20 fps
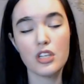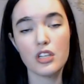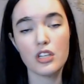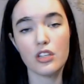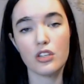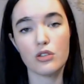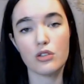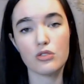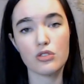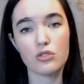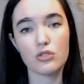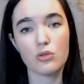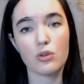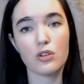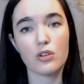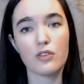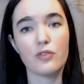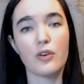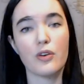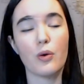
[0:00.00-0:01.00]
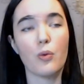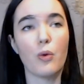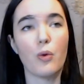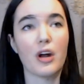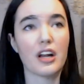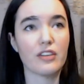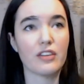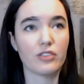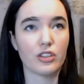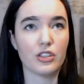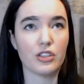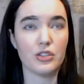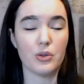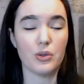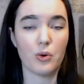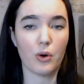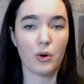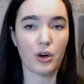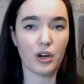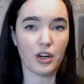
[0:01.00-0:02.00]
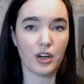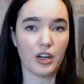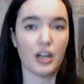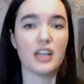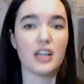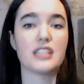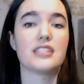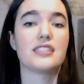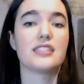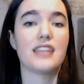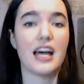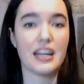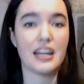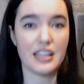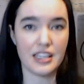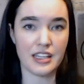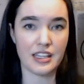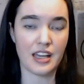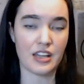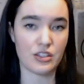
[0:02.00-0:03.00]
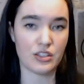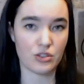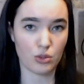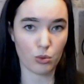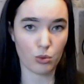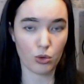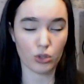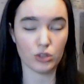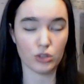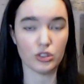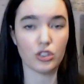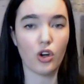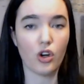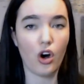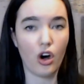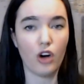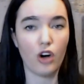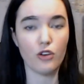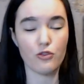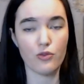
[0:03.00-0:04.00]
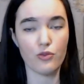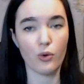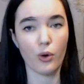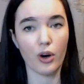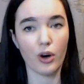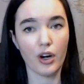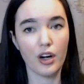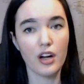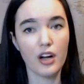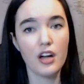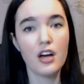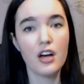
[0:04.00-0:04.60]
just sort of whatever your setting and your world call for.